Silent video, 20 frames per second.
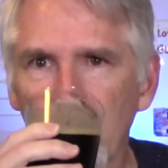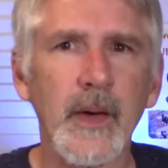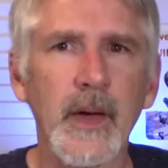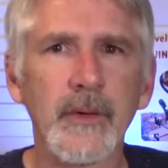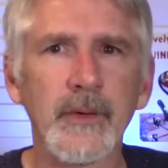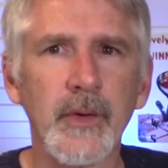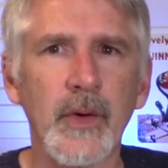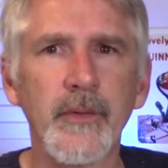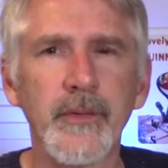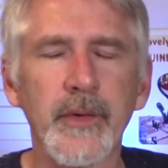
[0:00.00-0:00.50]

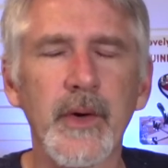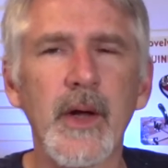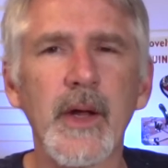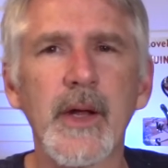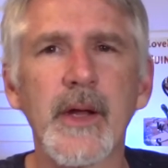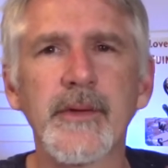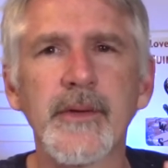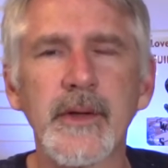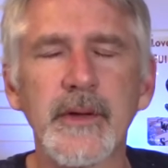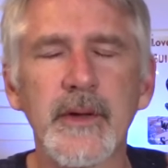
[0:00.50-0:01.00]
So
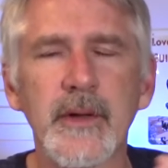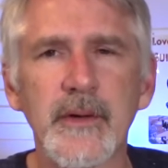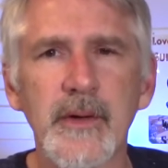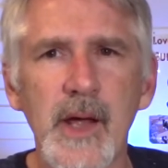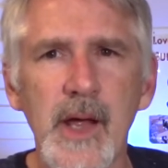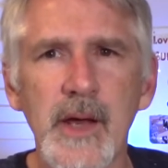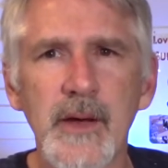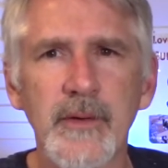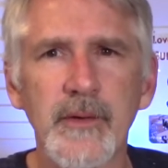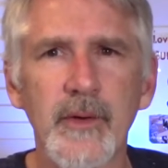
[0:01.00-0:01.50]
overall, I think the
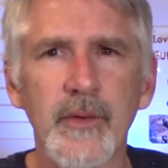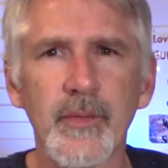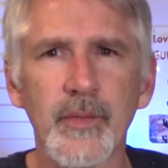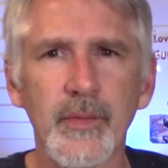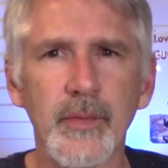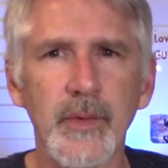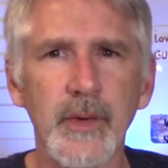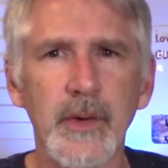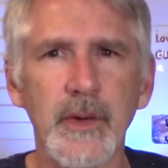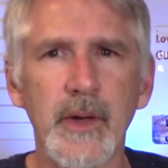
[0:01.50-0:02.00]
taste is
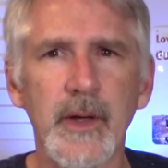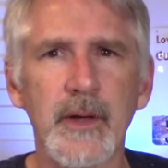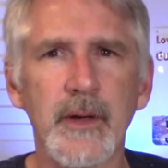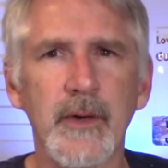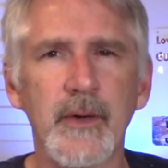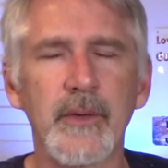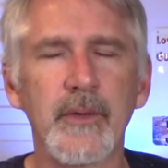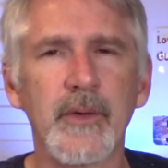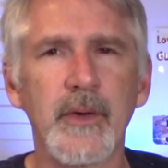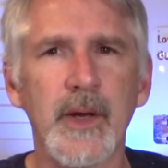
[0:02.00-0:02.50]
really
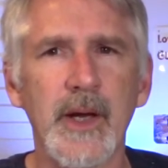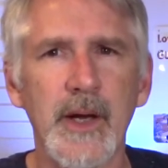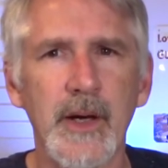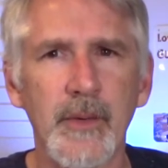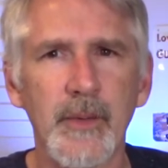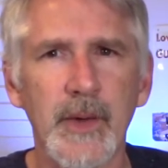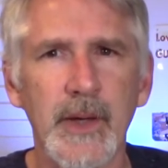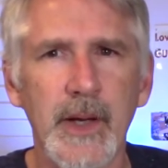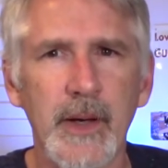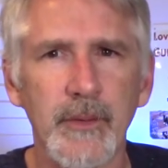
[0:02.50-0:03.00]
close to kind
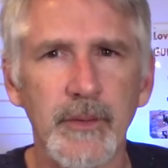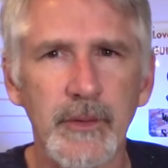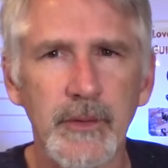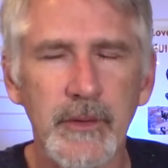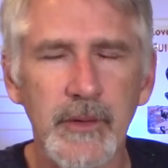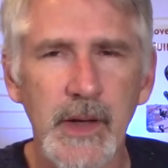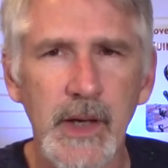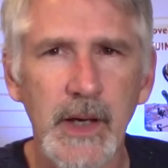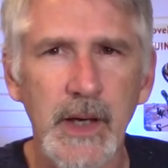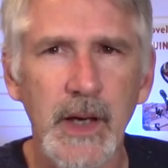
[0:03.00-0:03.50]
of what I was
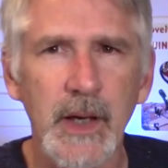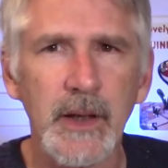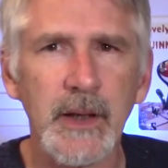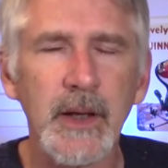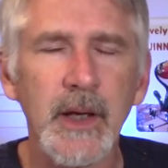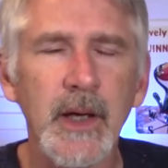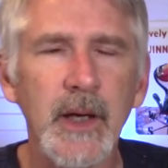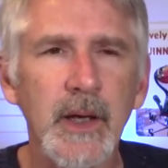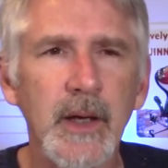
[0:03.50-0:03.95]
thinking.